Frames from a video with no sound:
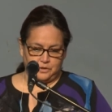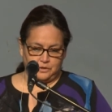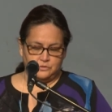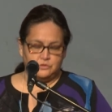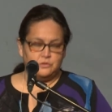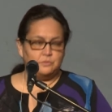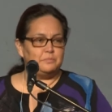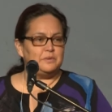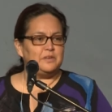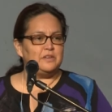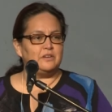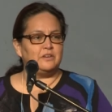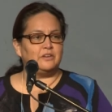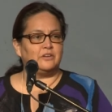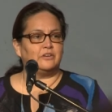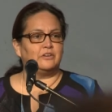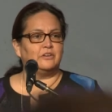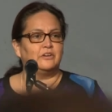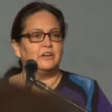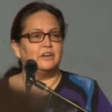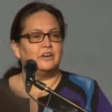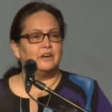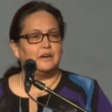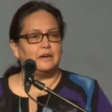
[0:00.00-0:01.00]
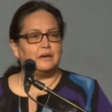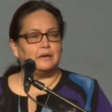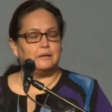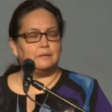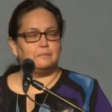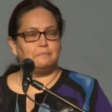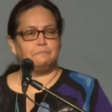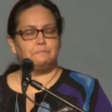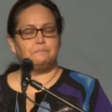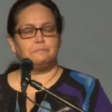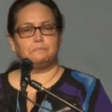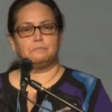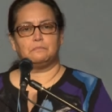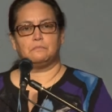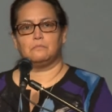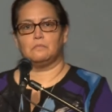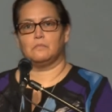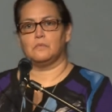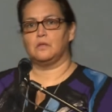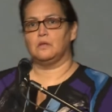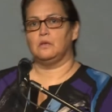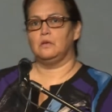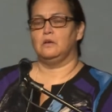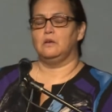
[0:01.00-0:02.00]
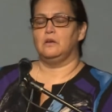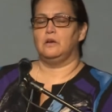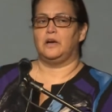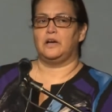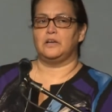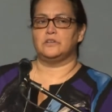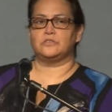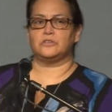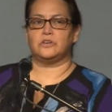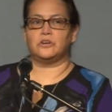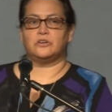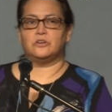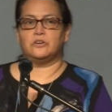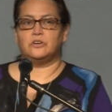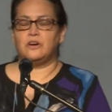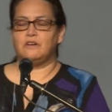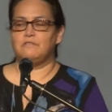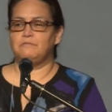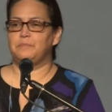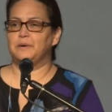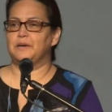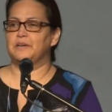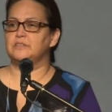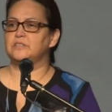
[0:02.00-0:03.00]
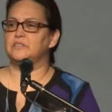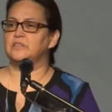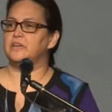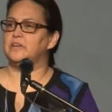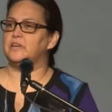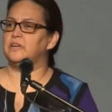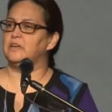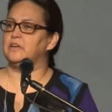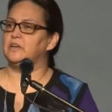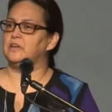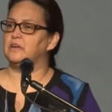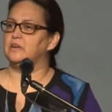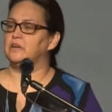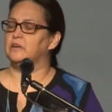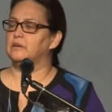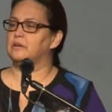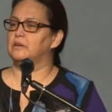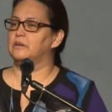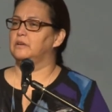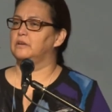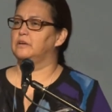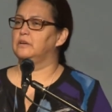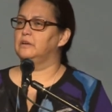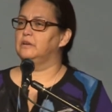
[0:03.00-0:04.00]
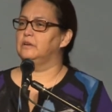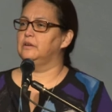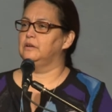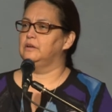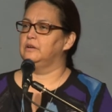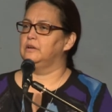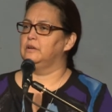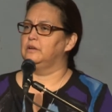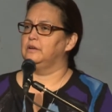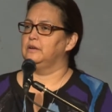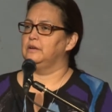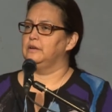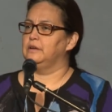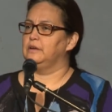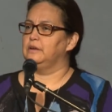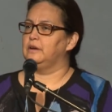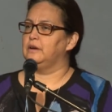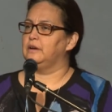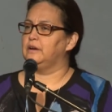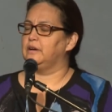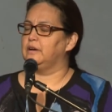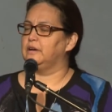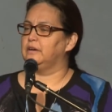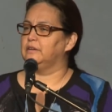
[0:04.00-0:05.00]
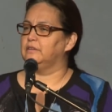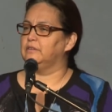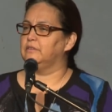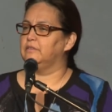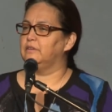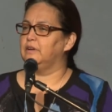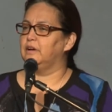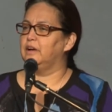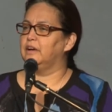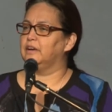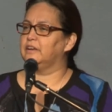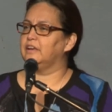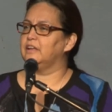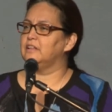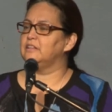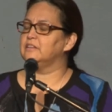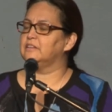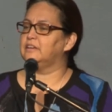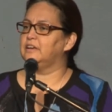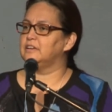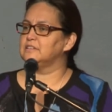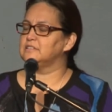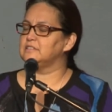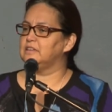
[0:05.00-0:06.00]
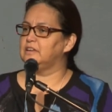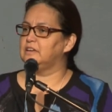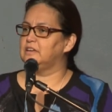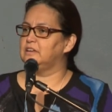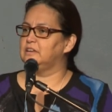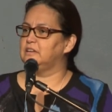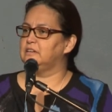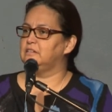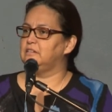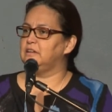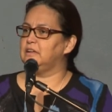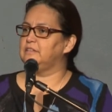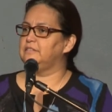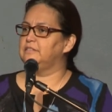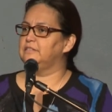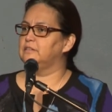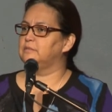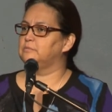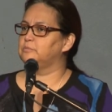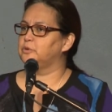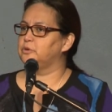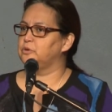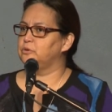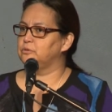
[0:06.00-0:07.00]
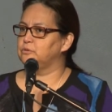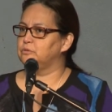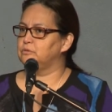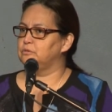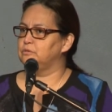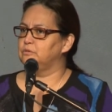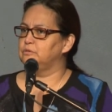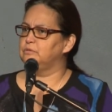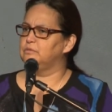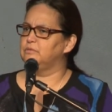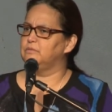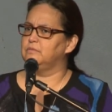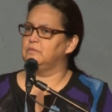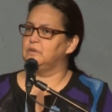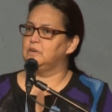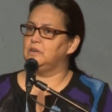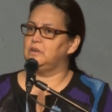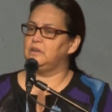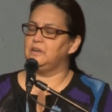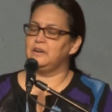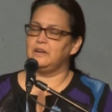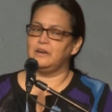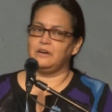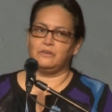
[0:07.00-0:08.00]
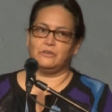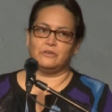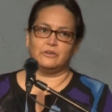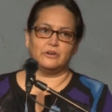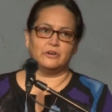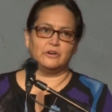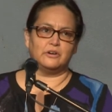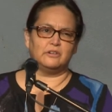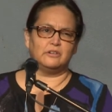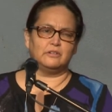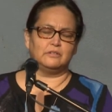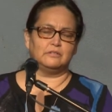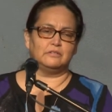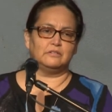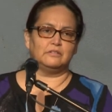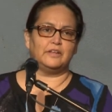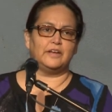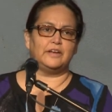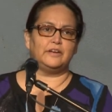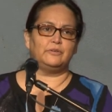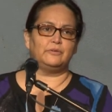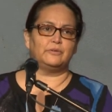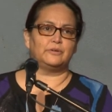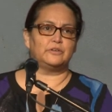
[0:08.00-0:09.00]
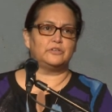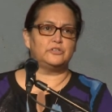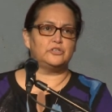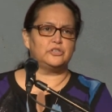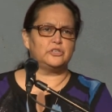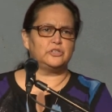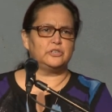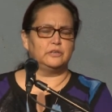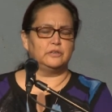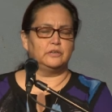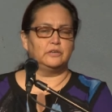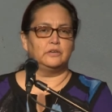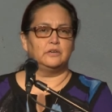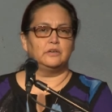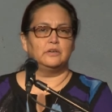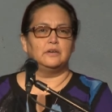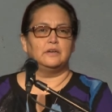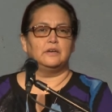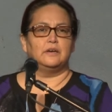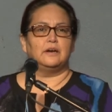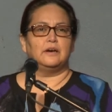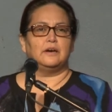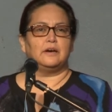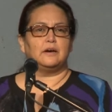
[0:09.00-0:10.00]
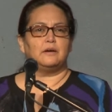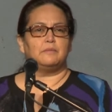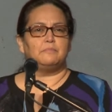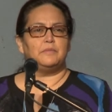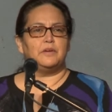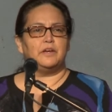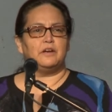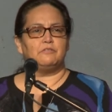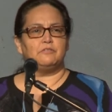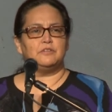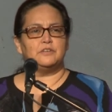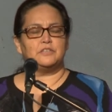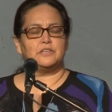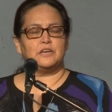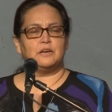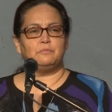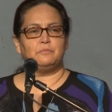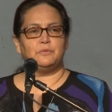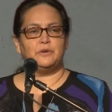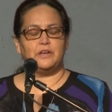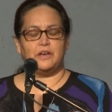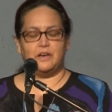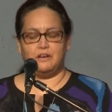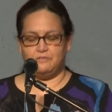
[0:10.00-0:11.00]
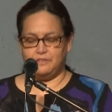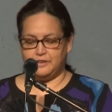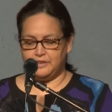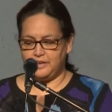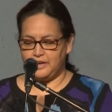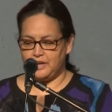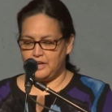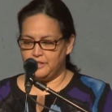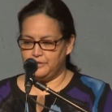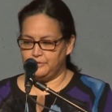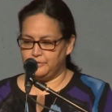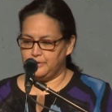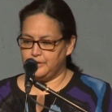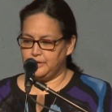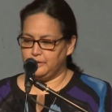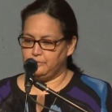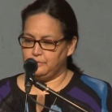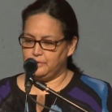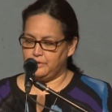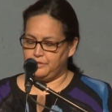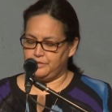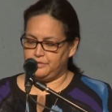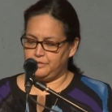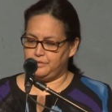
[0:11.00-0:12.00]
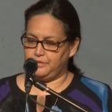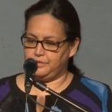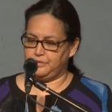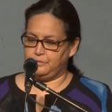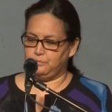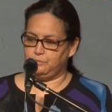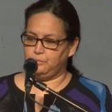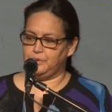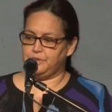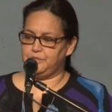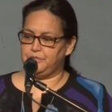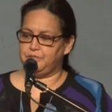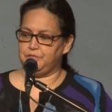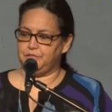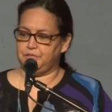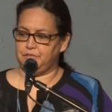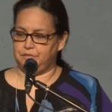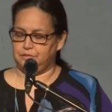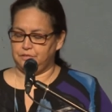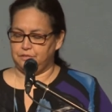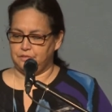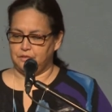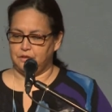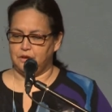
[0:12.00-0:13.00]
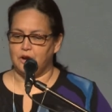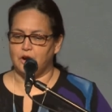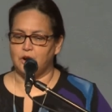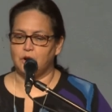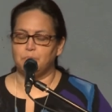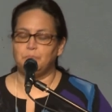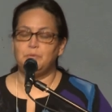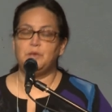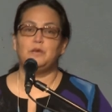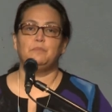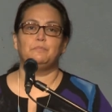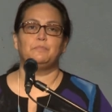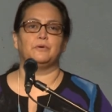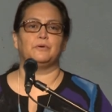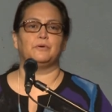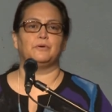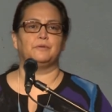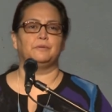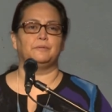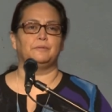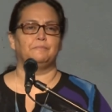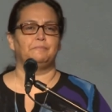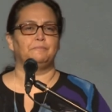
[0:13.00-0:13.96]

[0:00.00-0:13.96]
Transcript: to be here. Um, I started off by saying, uh, Agela Kasla Natlnamuyut. In our language, um, every time we have a gathering with, with our people,